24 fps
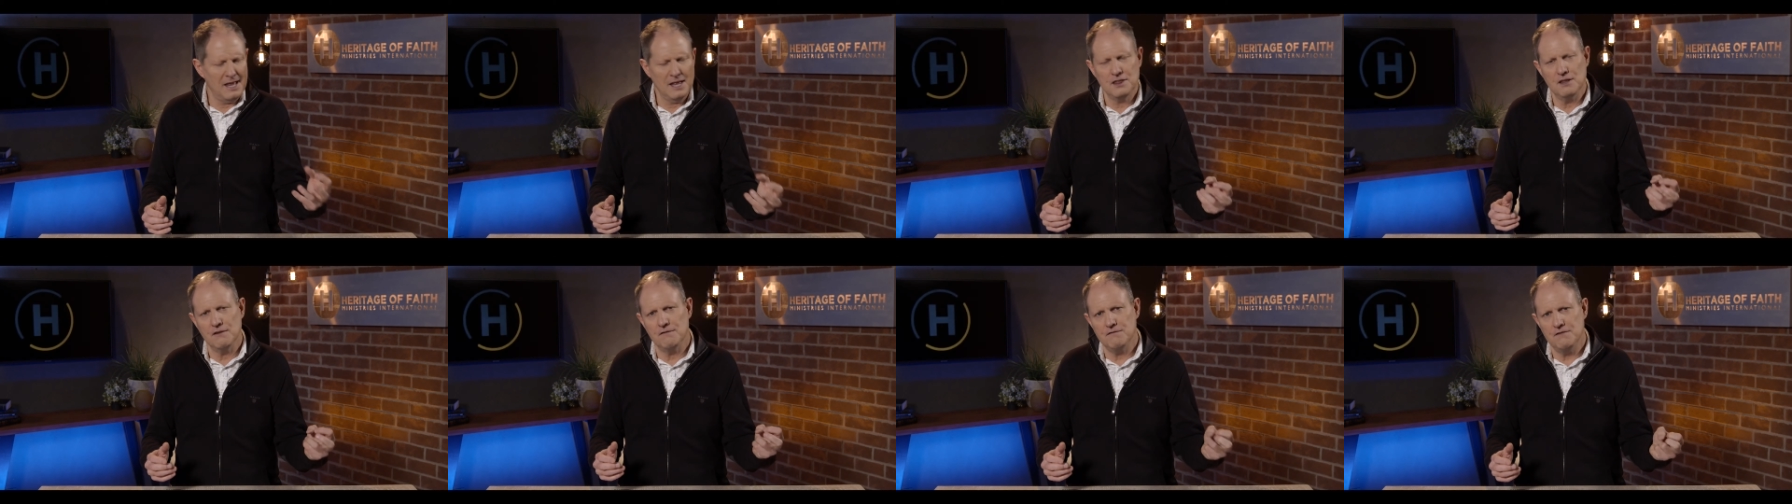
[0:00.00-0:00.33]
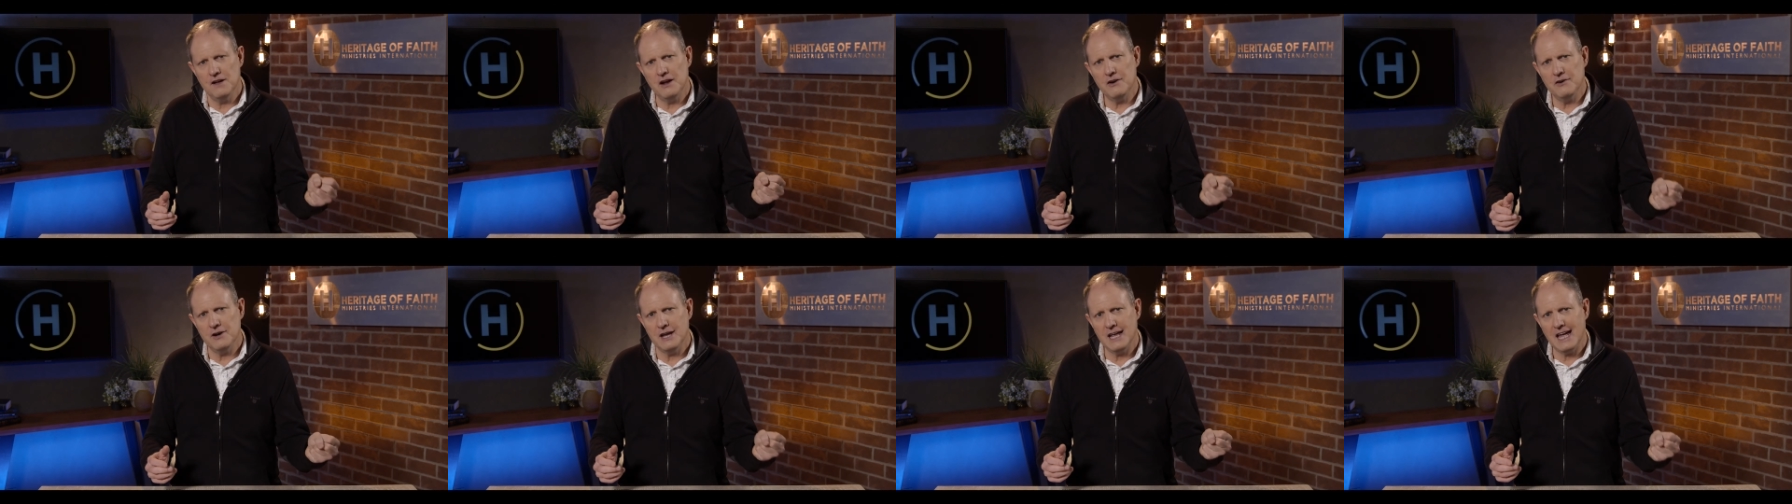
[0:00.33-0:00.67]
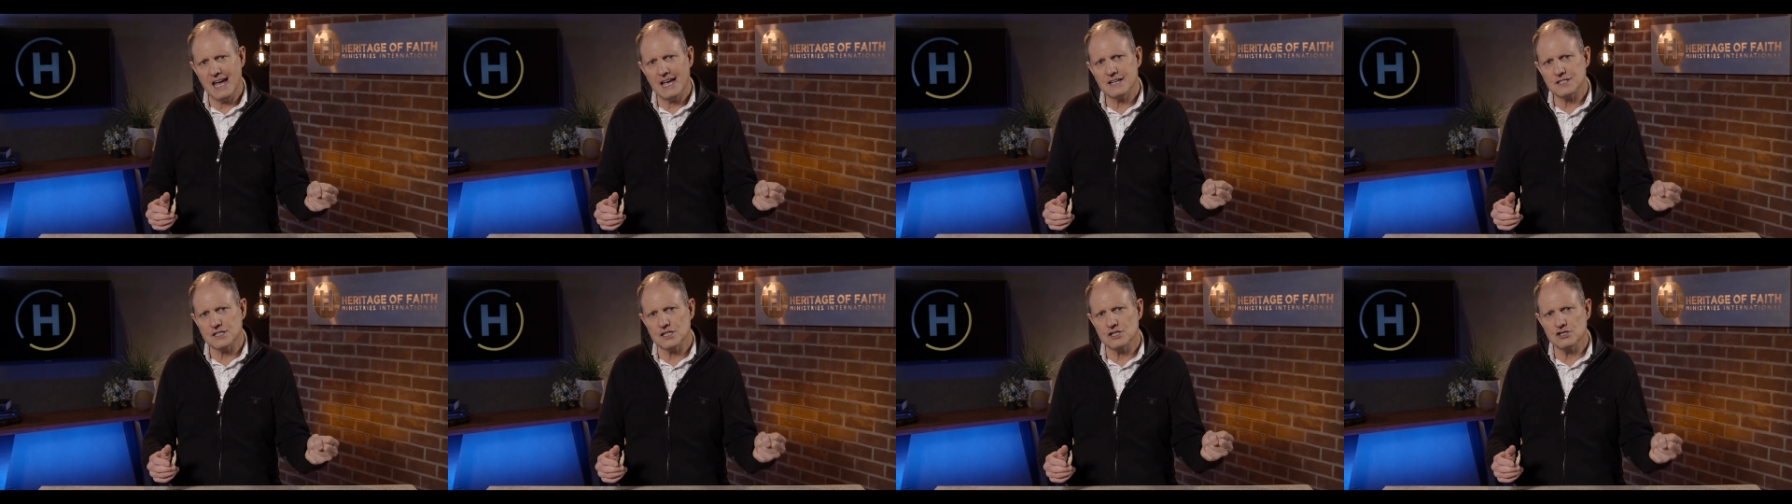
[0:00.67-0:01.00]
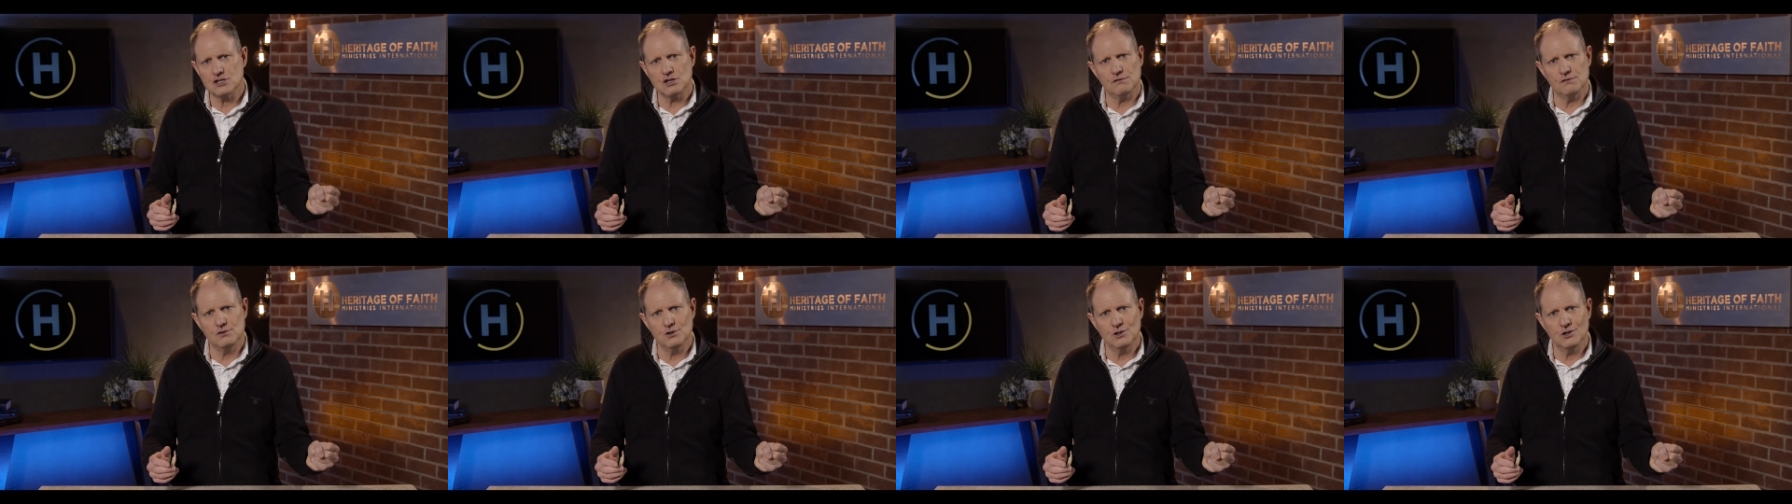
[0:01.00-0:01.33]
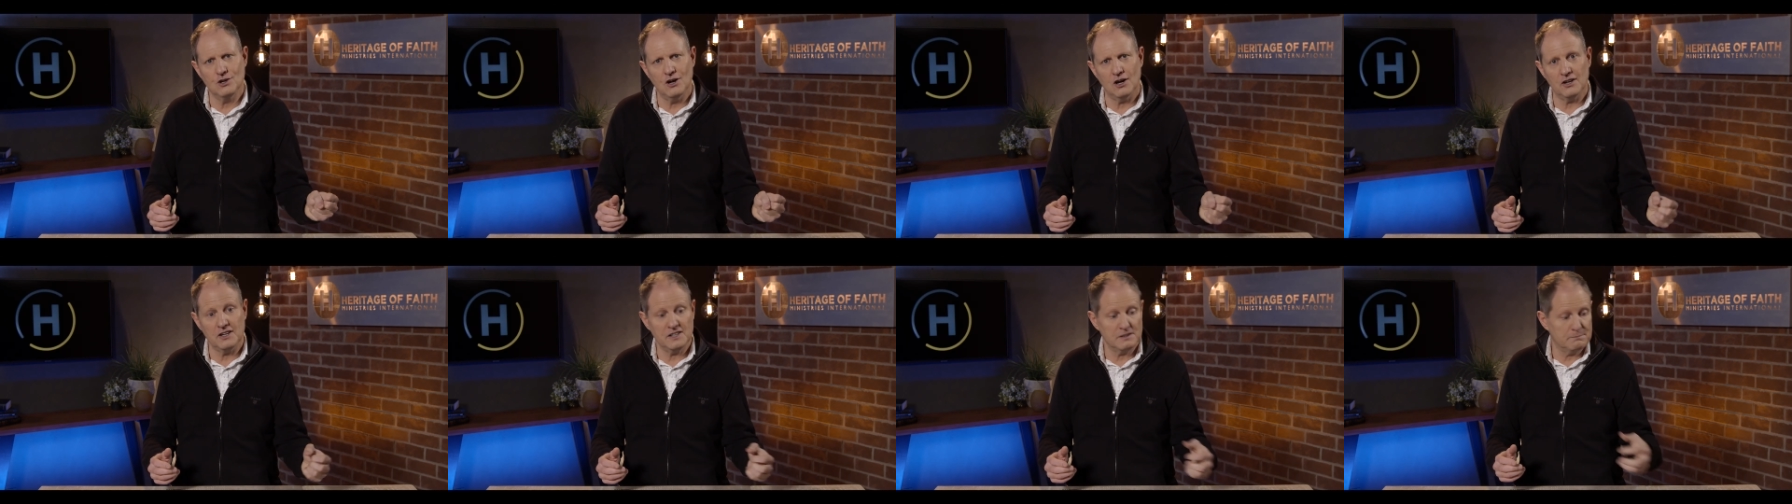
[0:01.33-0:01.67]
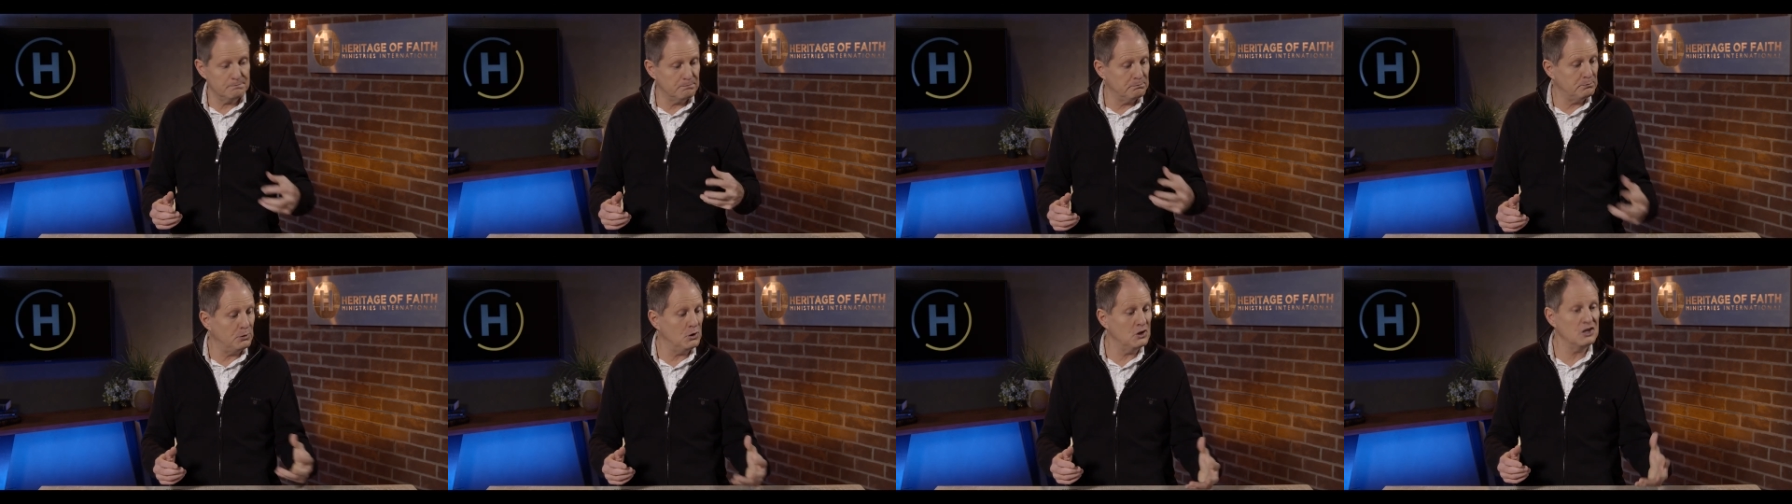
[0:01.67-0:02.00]
the very essence of who God is.
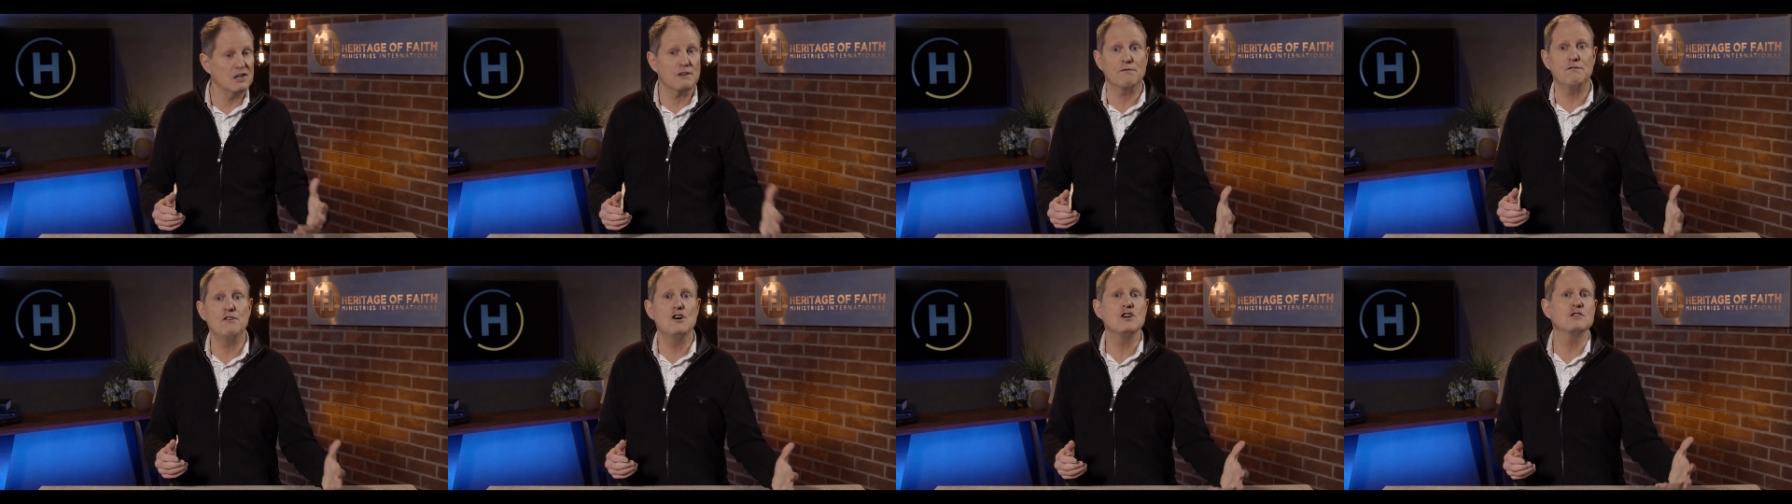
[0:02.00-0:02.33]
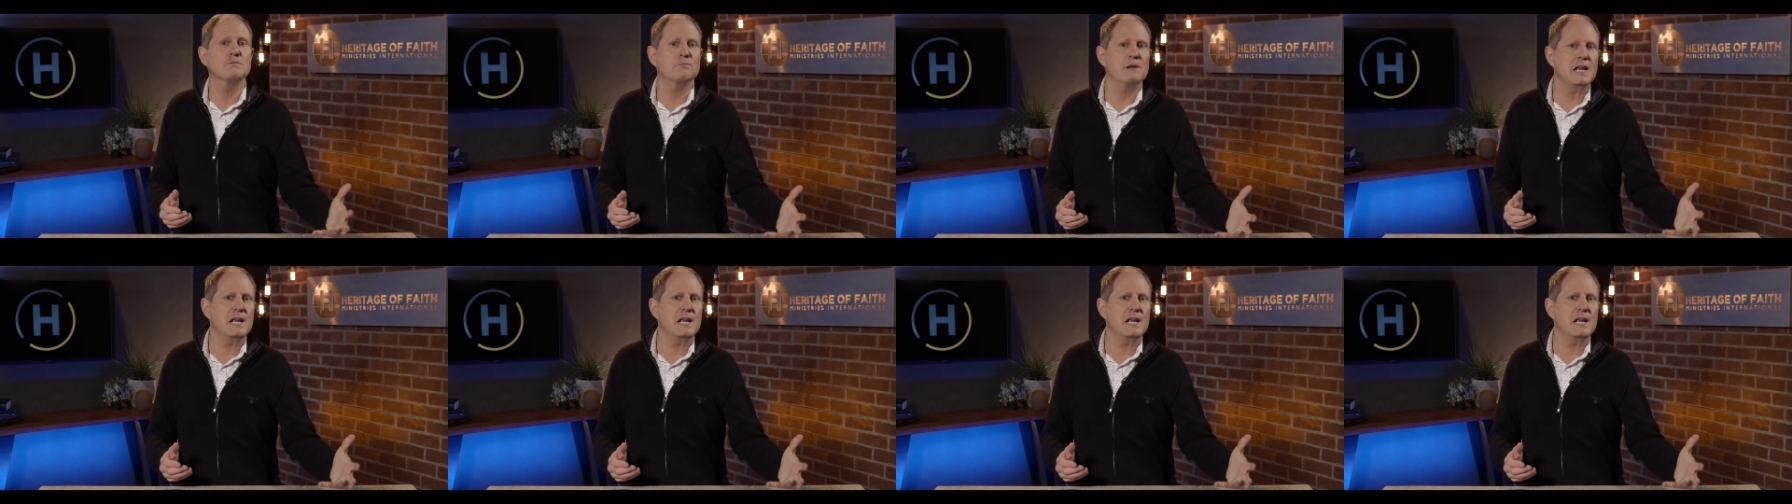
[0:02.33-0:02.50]
Put it first